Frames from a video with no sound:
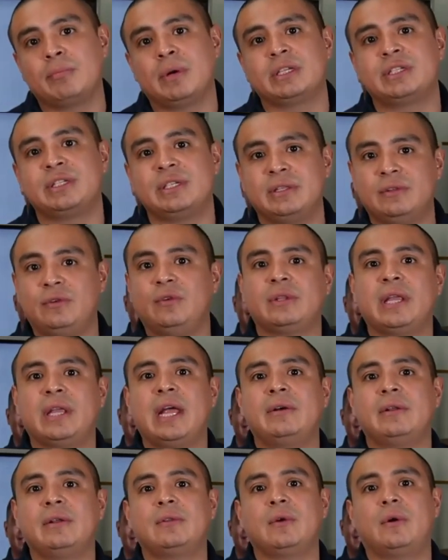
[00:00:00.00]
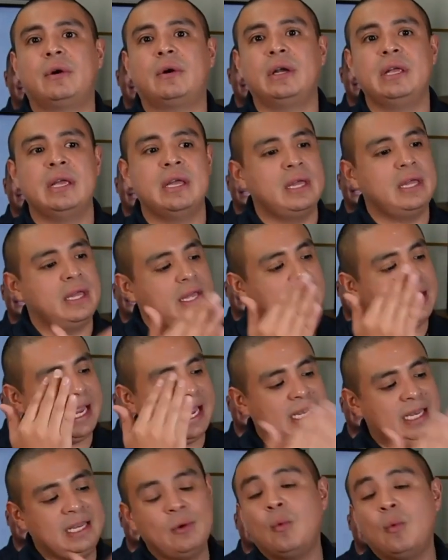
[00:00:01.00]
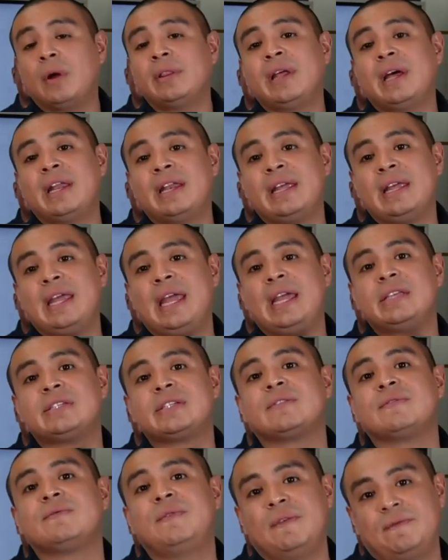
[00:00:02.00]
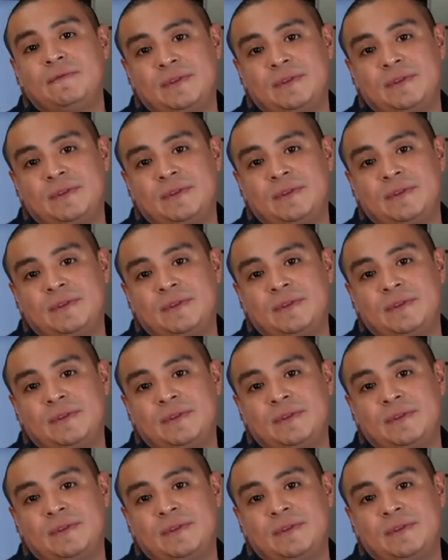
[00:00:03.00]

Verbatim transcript: pretty much in your territory. Anyone that engages